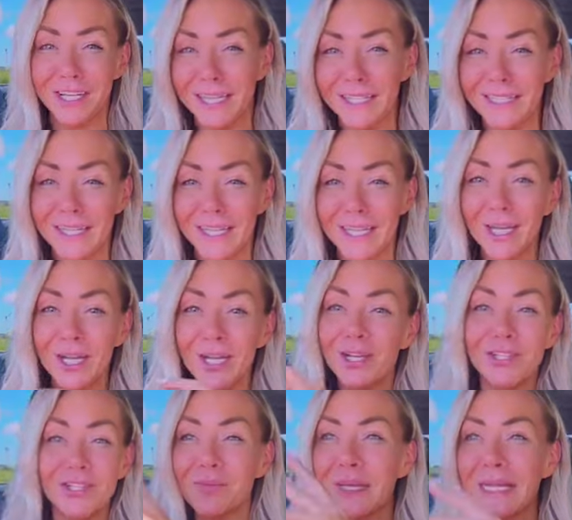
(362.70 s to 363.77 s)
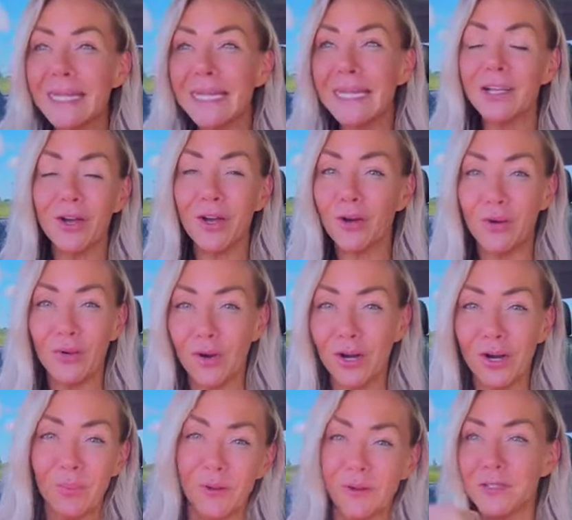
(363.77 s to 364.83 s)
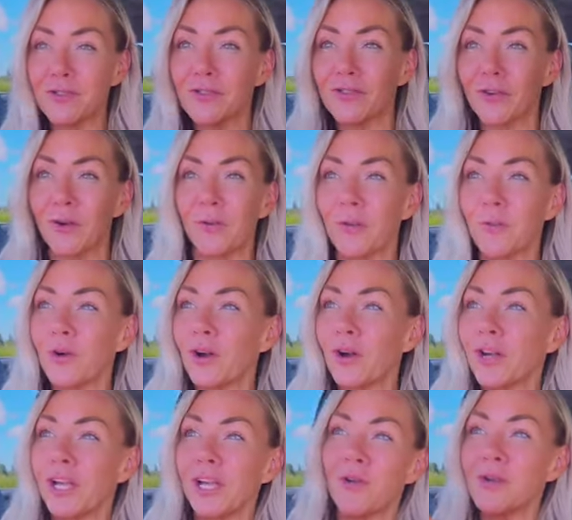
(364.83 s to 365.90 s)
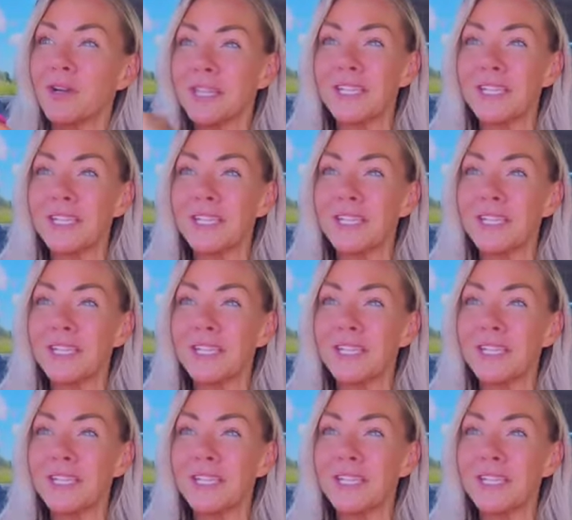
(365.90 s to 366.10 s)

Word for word: sudden he's like doing keto or personal growth work and going